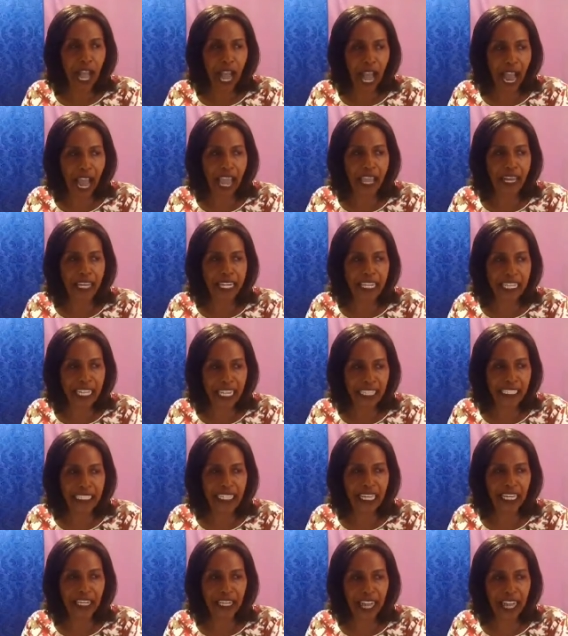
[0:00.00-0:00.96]
I
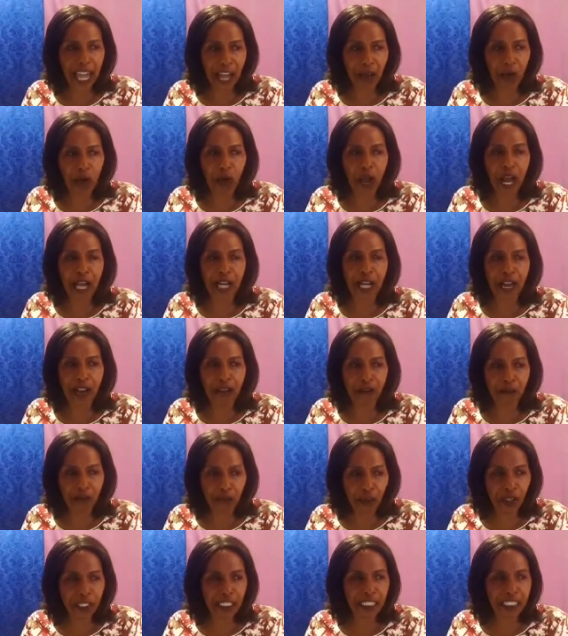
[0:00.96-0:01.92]
lend a arrow and
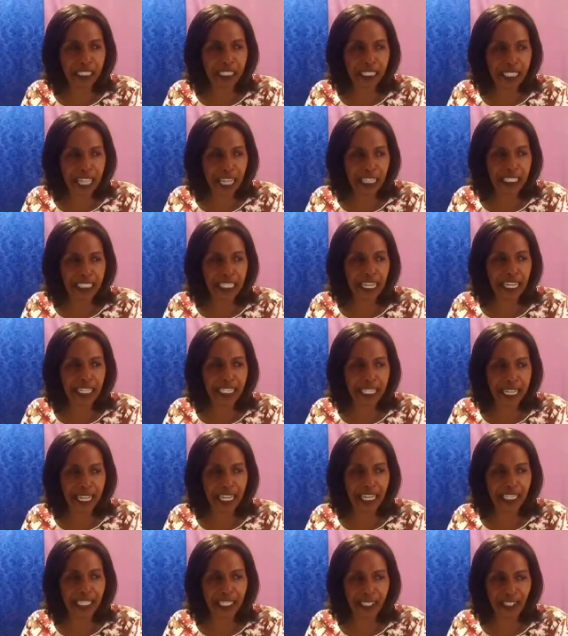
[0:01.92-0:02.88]
avoid the Satan
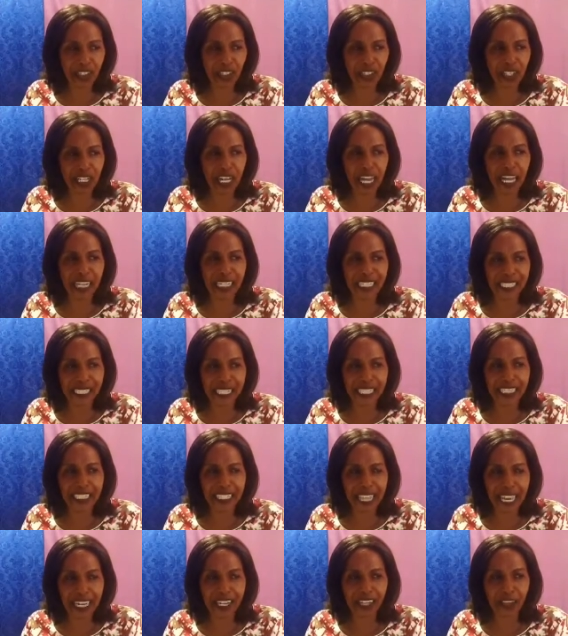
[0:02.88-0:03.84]
incarnation and
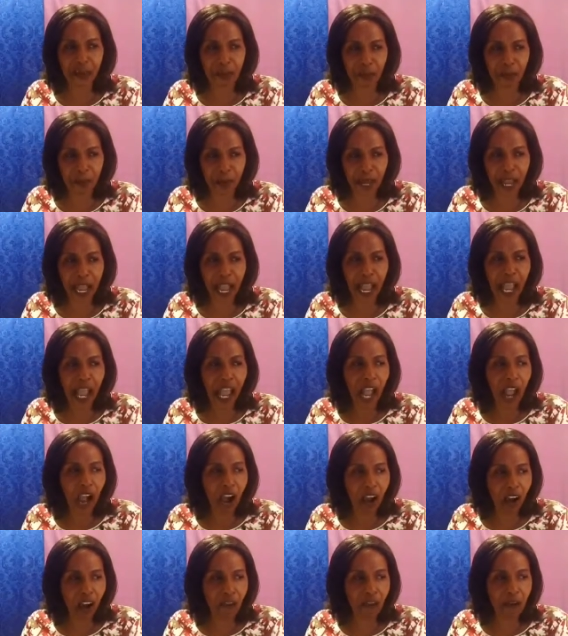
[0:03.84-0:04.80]
satanic prayer
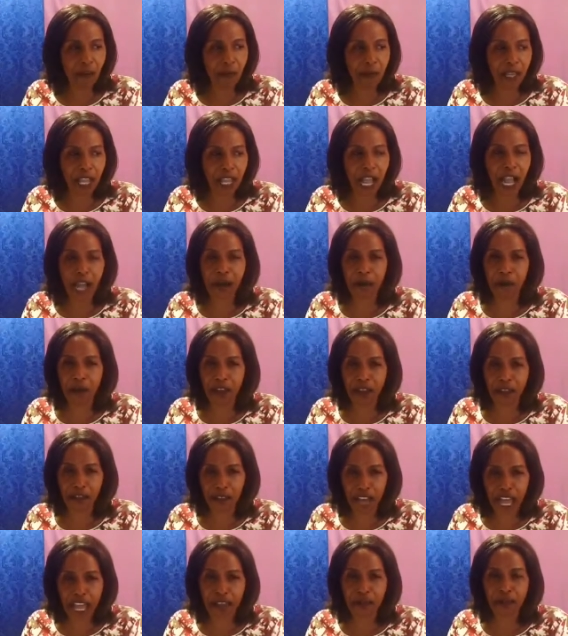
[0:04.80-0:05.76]
over me and my
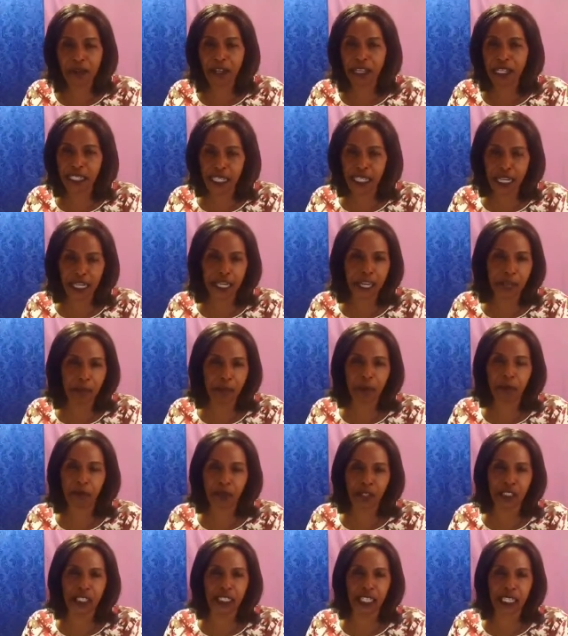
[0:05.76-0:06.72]
life in the name
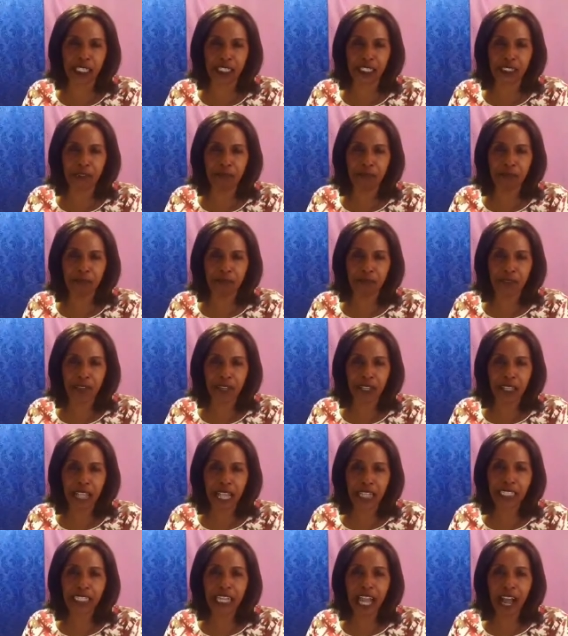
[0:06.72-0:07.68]
of Jesus.
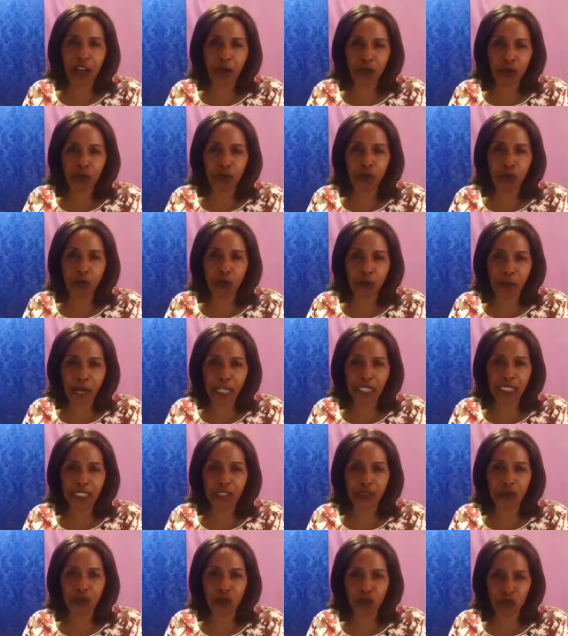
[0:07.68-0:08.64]
That's how you
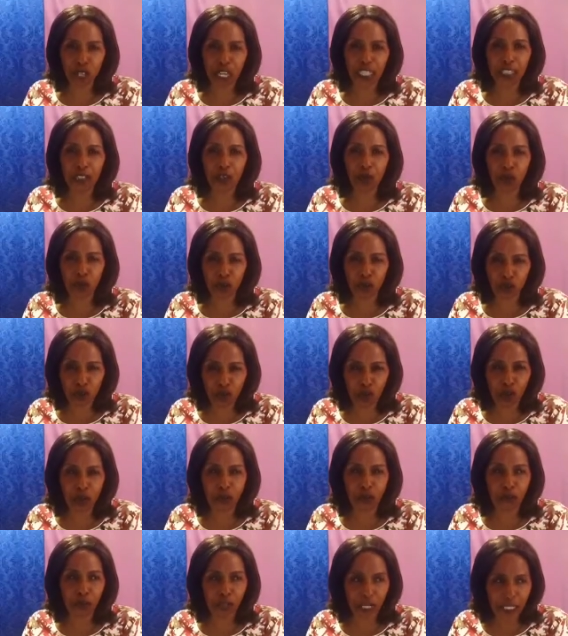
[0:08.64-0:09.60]
command, you take
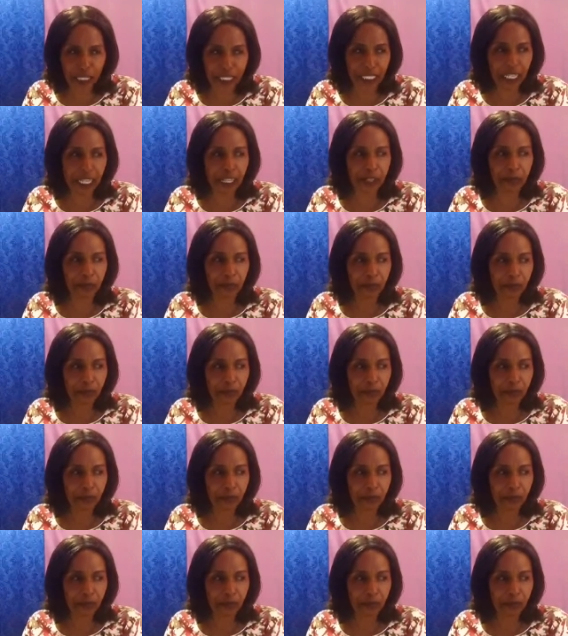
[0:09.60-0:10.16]
control of the day.